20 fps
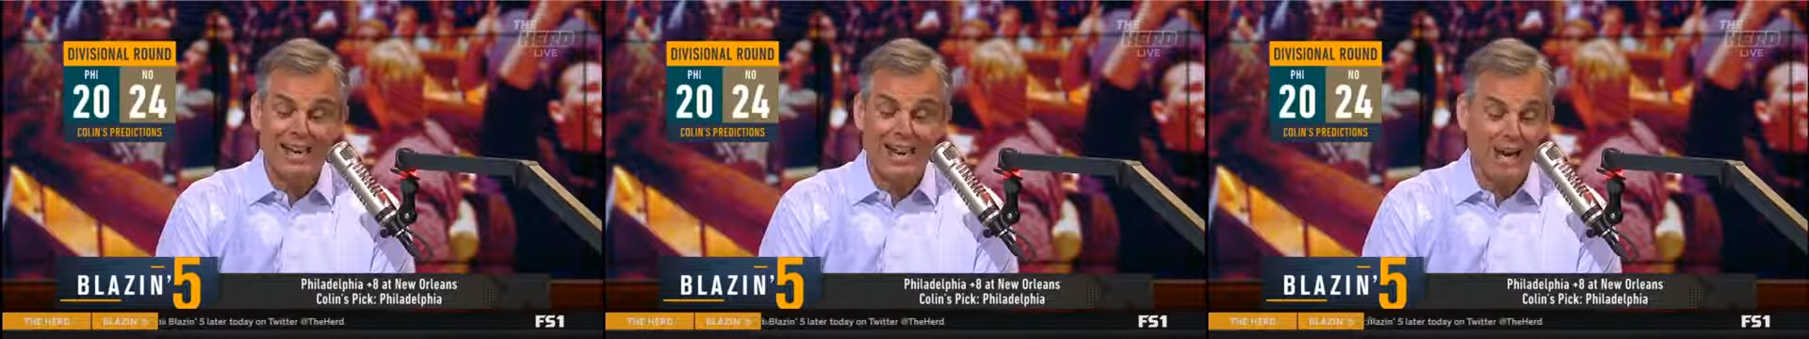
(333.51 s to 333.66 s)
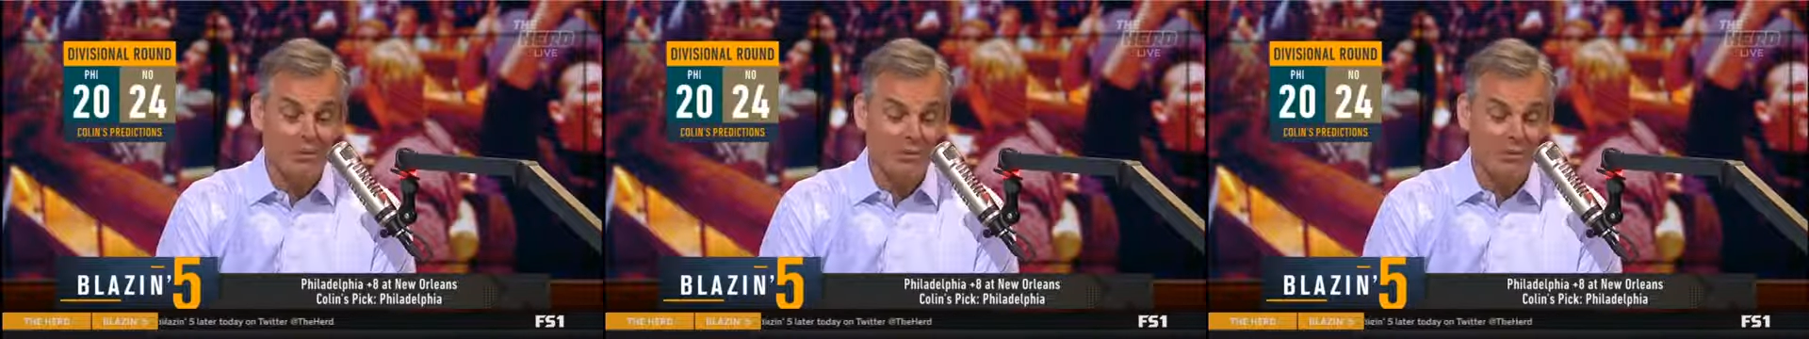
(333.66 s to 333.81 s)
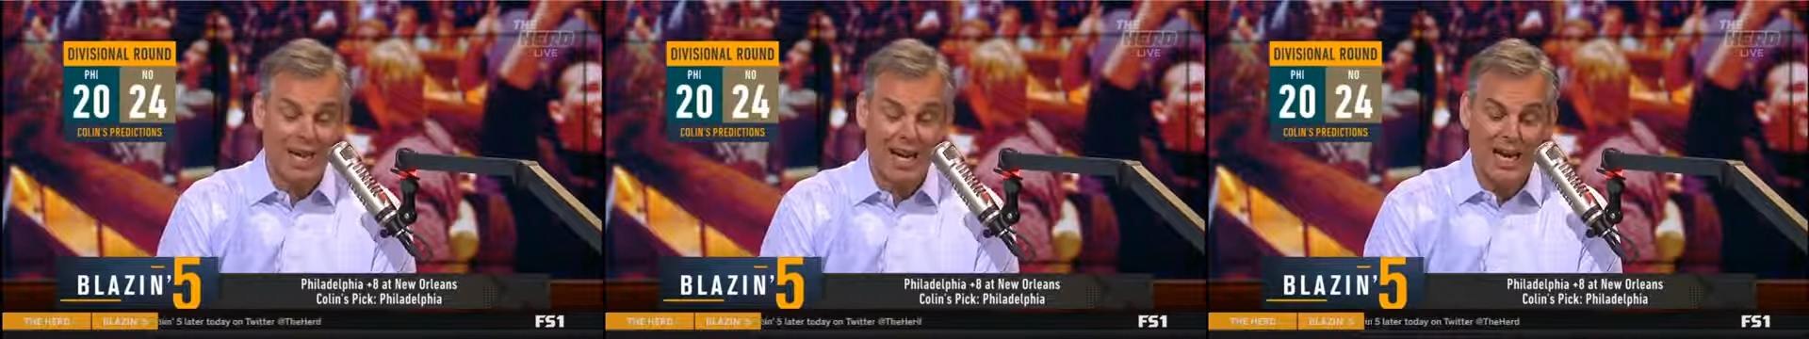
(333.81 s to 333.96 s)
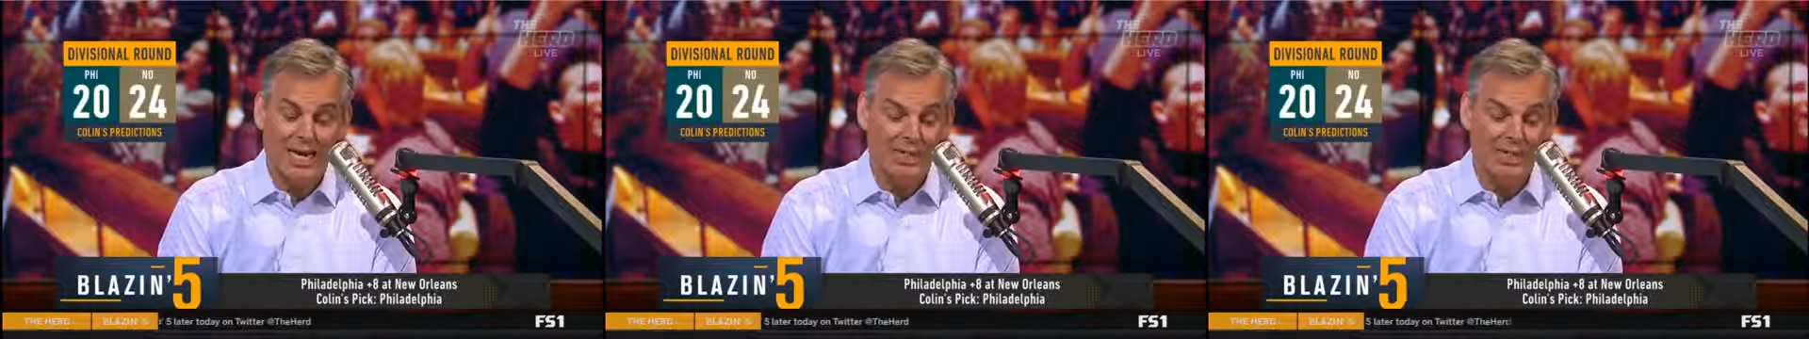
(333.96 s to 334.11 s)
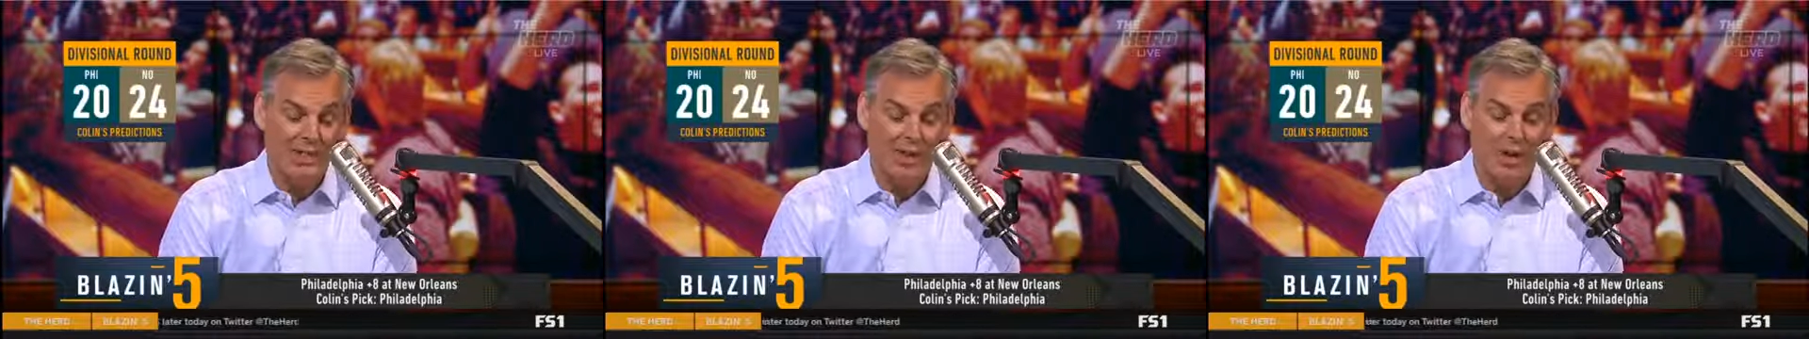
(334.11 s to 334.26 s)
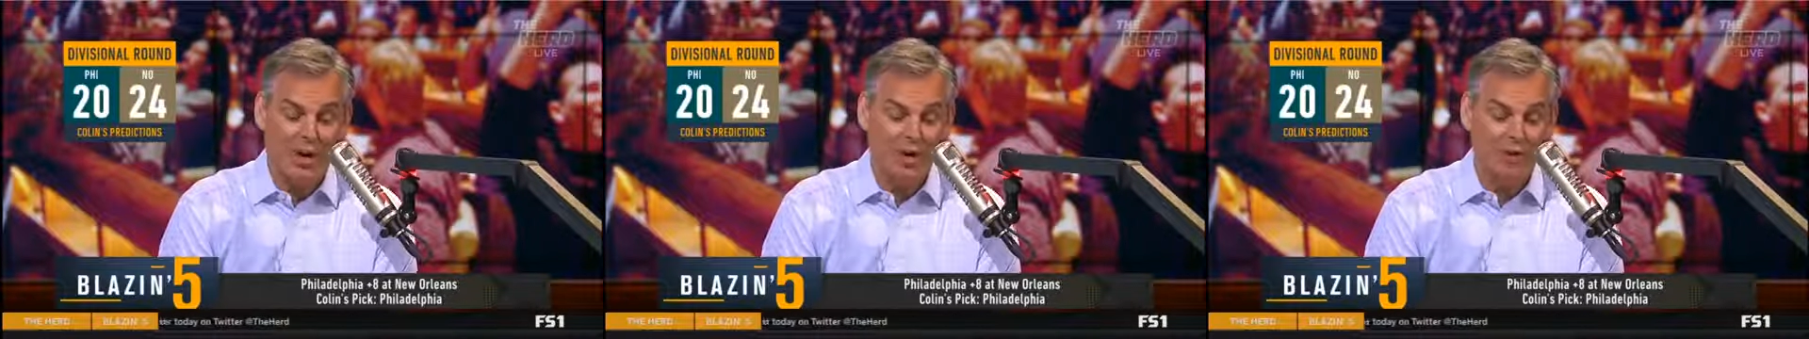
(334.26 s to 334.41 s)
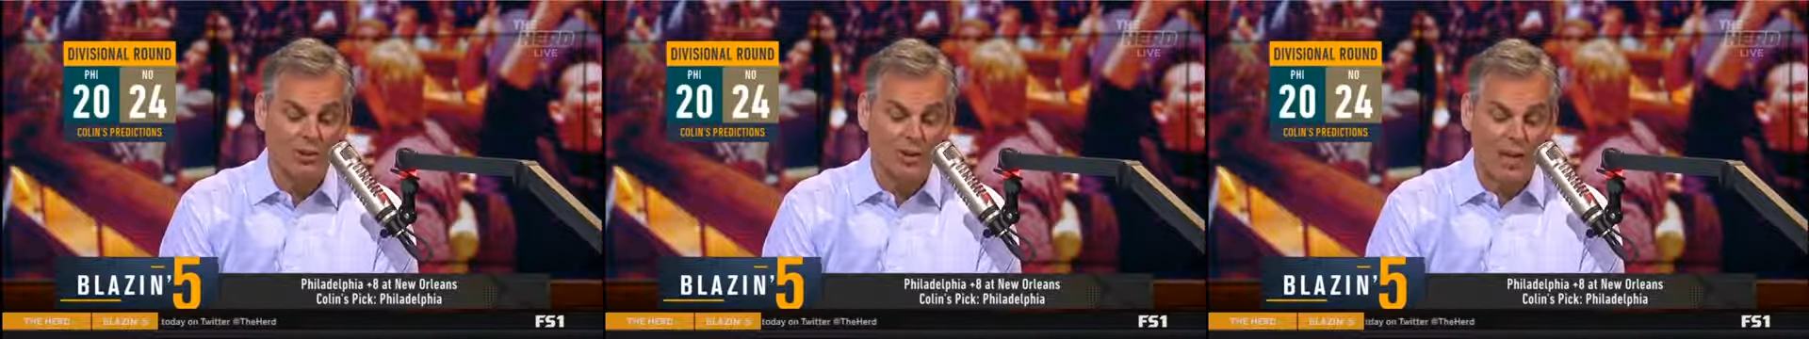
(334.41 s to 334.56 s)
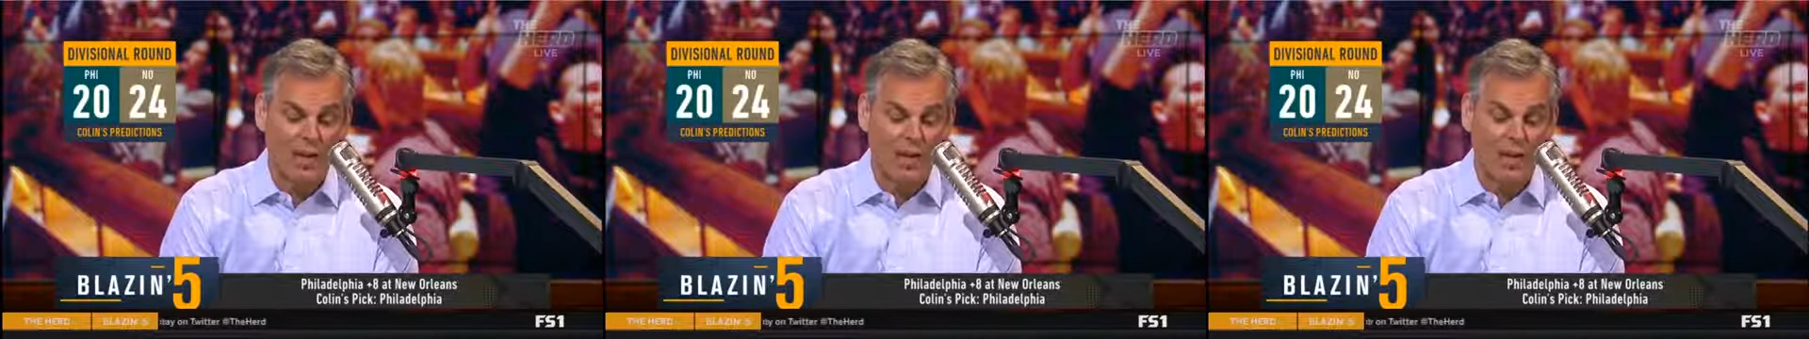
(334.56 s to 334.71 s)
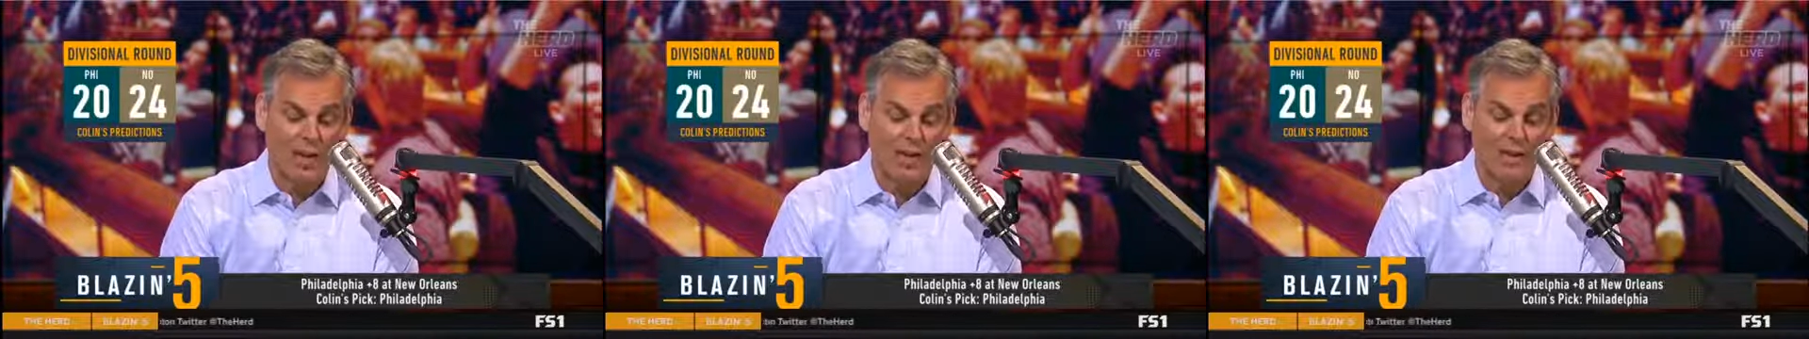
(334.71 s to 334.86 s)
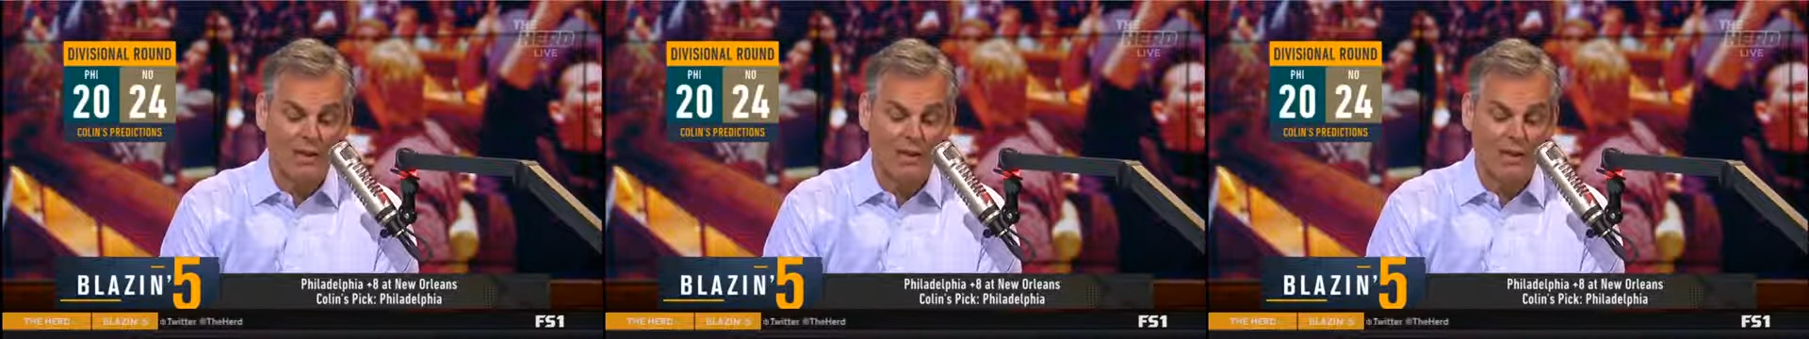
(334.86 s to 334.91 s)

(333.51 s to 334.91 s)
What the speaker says: I'm taking it all day.